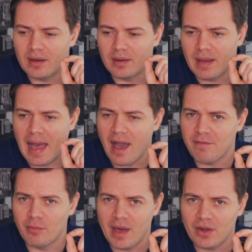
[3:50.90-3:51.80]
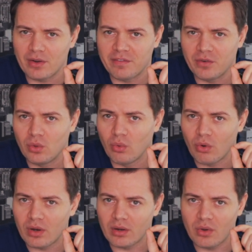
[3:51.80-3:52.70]
half a battery full
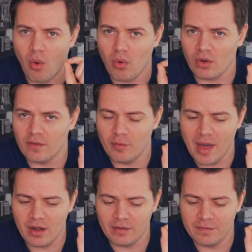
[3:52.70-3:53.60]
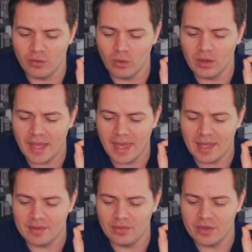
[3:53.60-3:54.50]
or a quarter of a battery full,
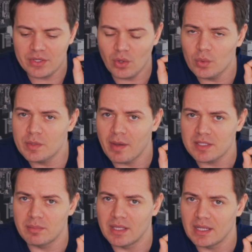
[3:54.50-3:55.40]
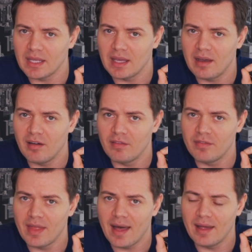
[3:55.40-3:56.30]
and there's always a possibility
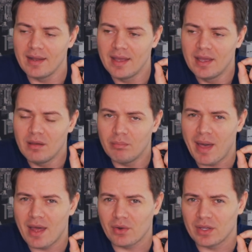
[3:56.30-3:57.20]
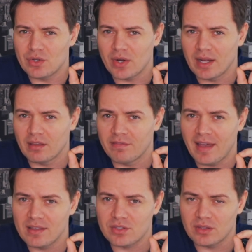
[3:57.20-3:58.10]
of that battery draining
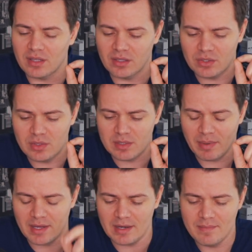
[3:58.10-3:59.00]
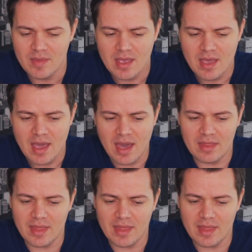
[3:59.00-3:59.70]
faster than you anticipated, and